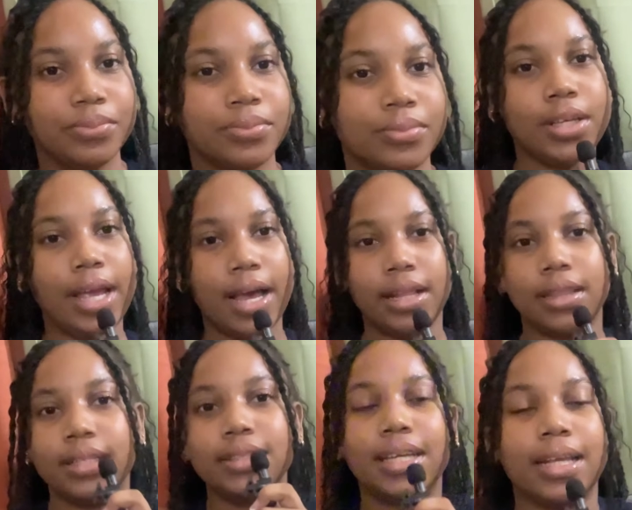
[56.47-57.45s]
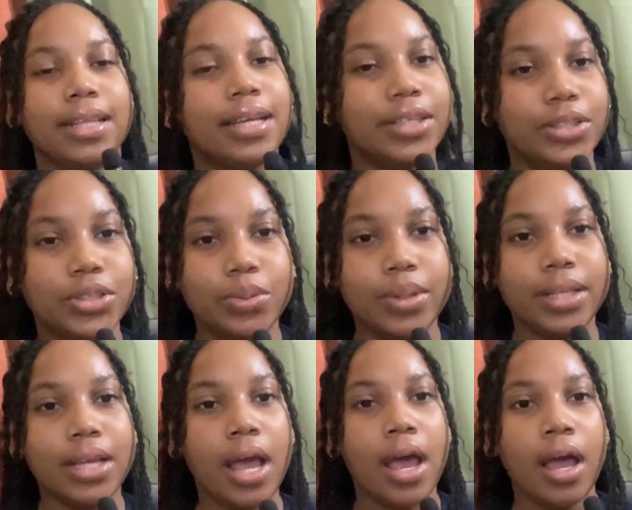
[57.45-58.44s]
So yeah, let's get into
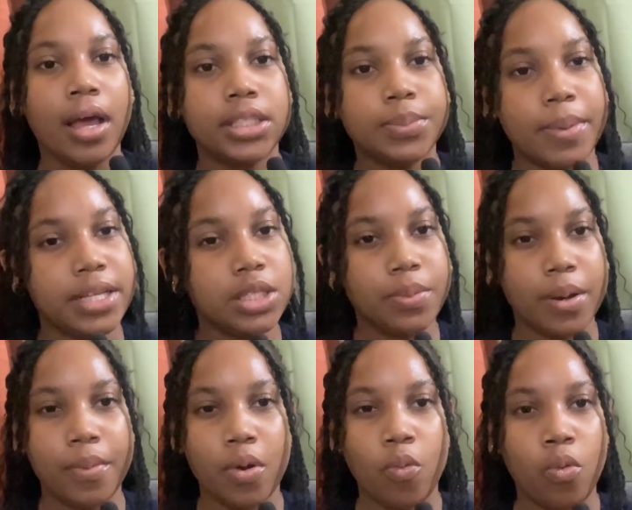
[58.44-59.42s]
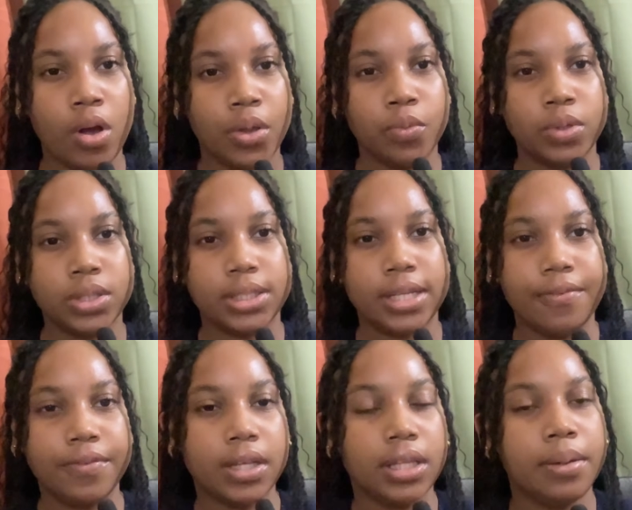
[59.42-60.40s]
it. Spanish paper 1 was
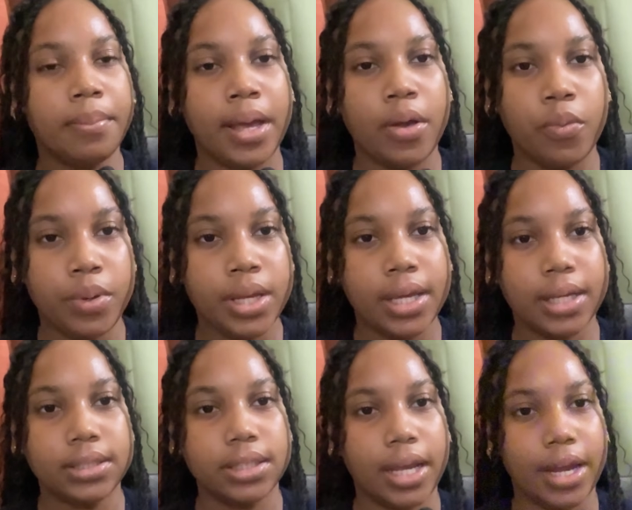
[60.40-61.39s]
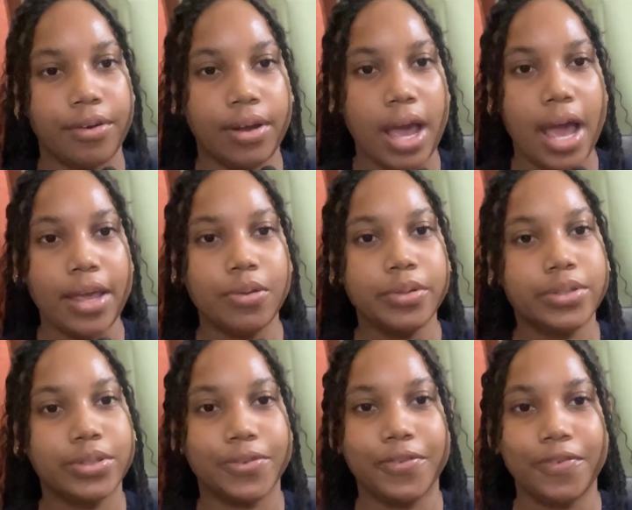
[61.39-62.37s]
definitely my weakest area. I
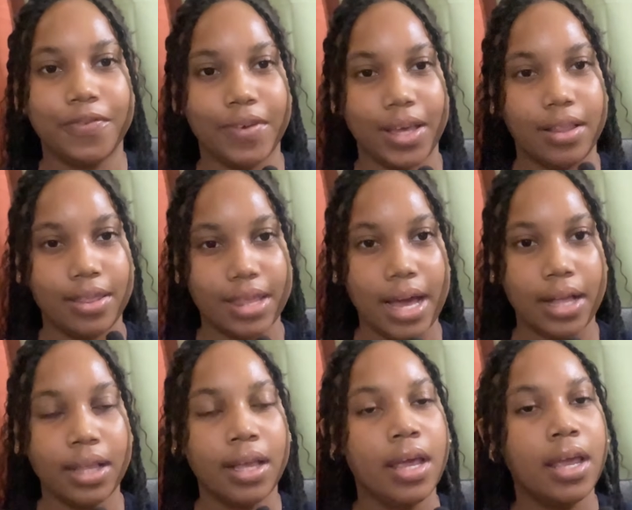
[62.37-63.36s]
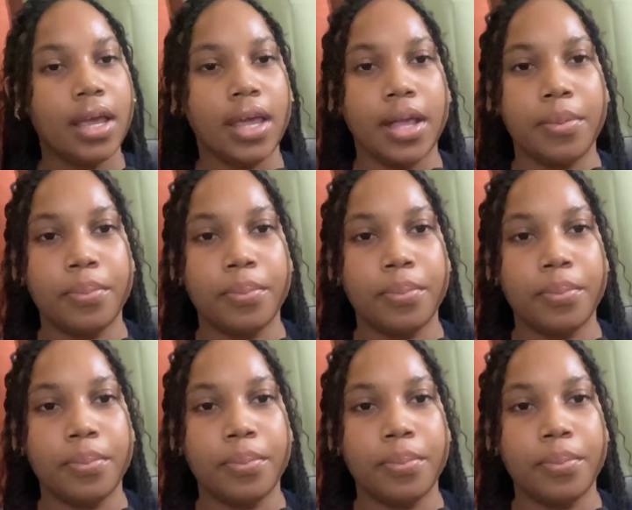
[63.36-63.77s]
used to fail that in